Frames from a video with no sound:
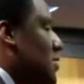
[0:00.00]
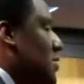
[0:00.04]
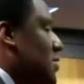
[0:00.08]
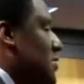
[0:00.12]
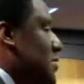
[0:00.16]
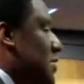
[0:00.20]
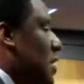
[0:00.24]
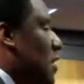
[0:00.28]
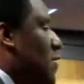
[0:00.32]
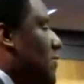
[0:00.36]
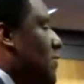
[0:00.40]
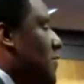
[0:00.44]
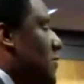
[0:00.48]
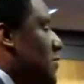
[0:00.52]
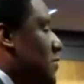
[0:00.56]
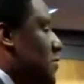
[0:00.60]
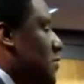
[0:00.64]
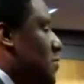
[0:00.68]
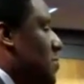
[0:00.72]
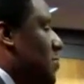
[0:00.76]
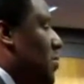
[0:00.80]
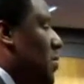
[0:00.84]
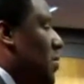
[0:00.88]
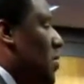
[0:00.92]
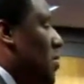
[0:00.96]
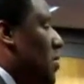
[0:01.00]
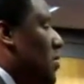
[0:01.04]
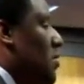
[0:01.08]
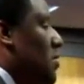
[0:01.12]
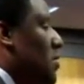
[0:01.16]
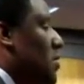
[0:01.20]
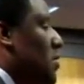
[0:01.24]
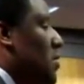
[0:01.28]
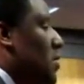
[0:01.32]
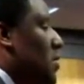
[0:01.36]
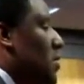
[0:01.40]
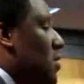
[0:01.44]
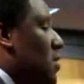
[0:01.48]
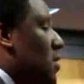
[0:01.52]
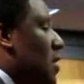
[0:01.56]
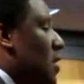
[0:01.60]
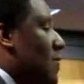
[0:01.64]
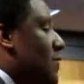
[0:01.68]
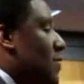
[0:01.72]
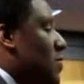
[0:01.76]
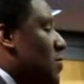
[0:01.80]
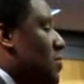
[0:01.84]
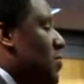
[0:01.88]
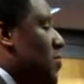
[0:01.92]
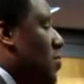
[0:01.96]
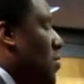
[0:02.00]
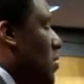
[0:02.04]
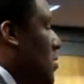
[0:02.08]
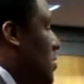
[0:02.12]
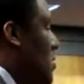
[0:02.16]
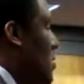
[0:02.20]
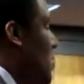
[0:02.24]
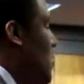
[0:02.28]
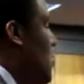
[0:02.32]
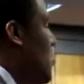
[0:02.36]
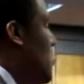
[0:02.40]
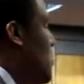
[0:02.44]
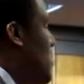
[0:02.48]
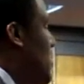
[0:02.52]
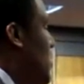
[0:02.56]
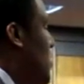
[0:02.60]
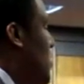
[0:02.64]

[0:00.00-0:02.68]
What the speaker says: the southeastern part of Newport News.